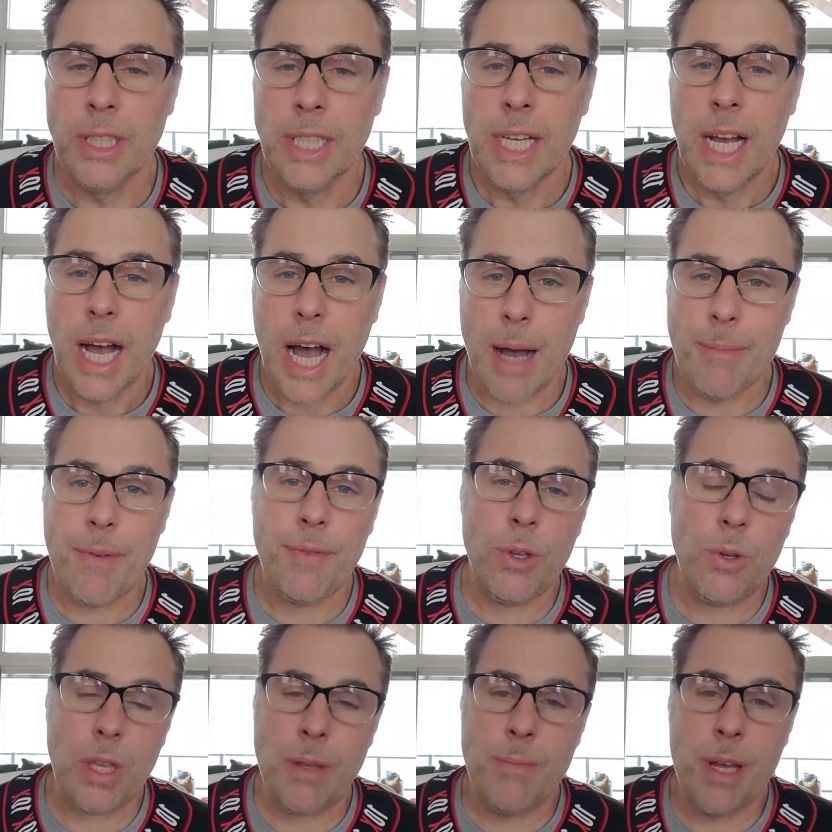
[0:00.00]
If you
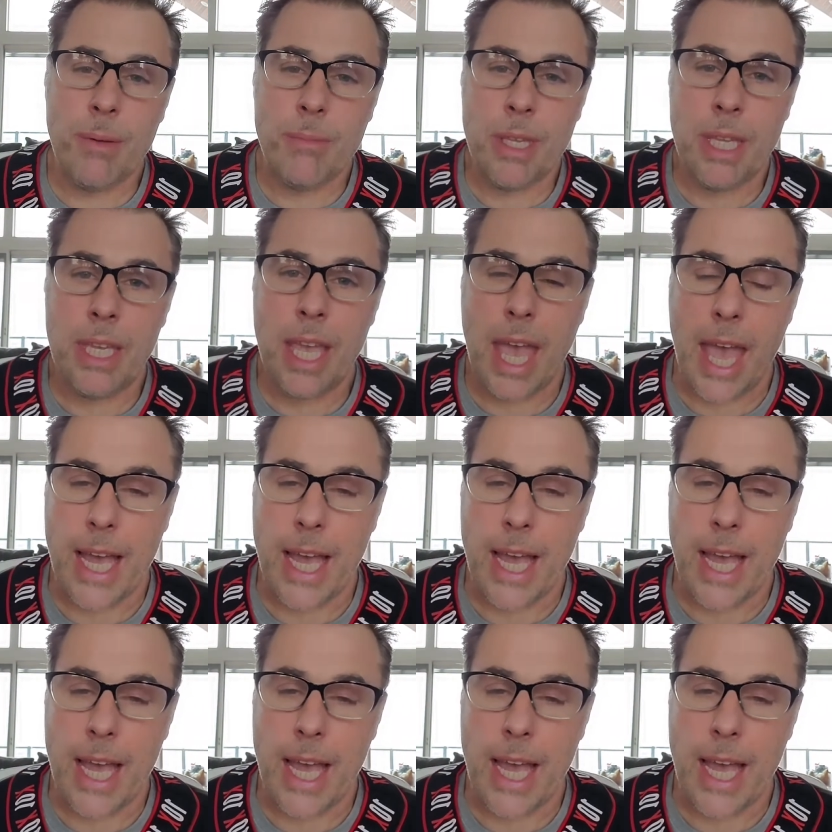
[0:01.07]
email me at